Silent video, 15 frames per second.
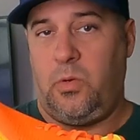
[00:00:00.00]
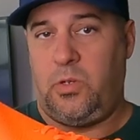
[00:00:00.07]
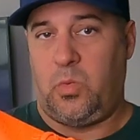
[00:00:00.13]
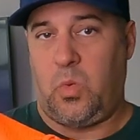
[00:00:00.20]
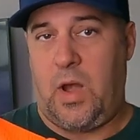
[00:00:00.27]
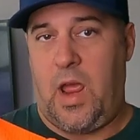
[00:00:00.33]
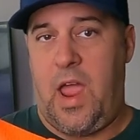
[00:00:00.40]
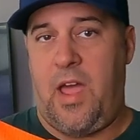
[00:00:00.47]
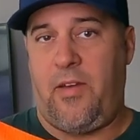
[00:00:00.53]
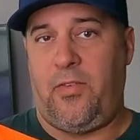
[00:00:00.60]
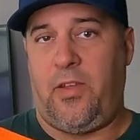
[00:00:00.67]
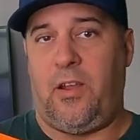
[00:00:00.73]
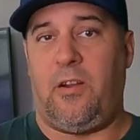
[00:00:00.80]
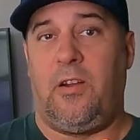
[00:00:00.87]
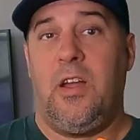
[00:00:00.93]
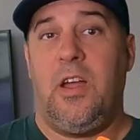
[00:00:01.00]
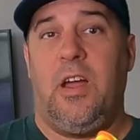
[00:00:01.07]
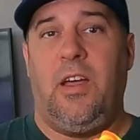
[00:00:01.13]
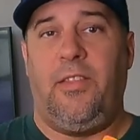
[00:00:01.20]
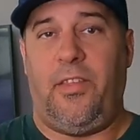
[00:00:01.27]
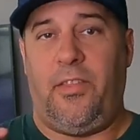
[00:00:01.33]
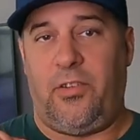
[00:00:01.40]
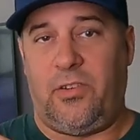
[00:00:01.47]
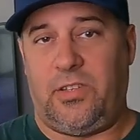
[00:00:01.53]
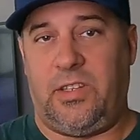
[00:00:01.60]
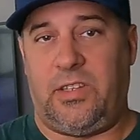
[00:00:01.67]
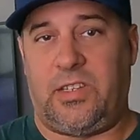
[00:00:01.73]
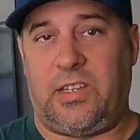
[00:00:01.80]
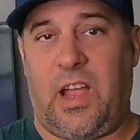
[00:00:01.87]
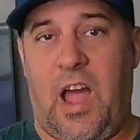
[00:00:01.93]
which is what I have here, and then there's
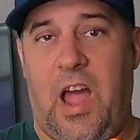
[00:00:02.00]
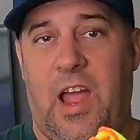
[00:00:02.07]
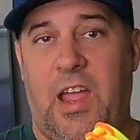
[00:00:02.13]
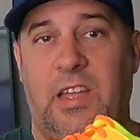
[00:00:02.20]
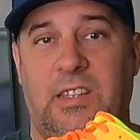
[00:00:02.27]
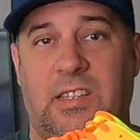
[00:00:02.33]
the Sky.